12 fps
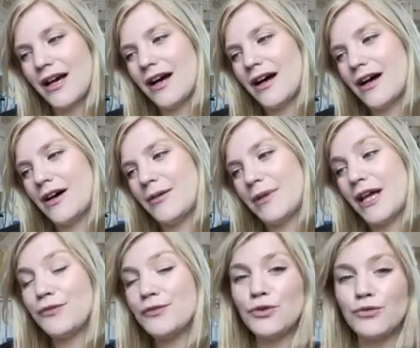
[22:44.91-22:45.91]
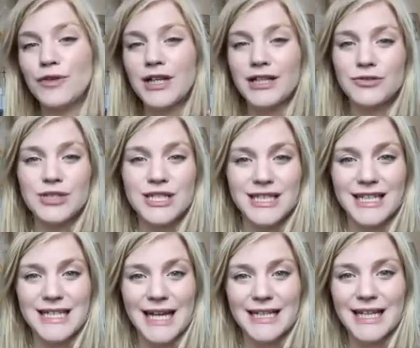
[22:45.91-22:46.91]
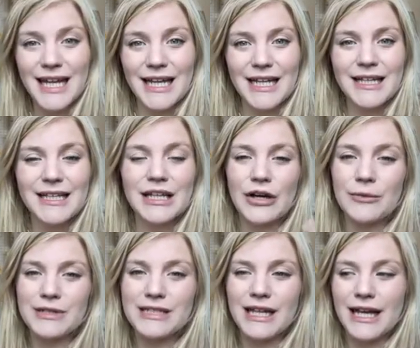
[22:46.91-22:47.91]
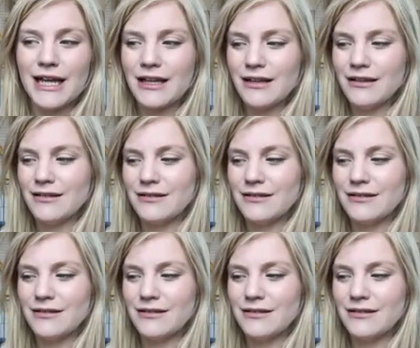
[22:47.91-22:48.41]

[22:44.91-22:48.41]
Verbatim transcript: um, if you're really interested in the technique then i would say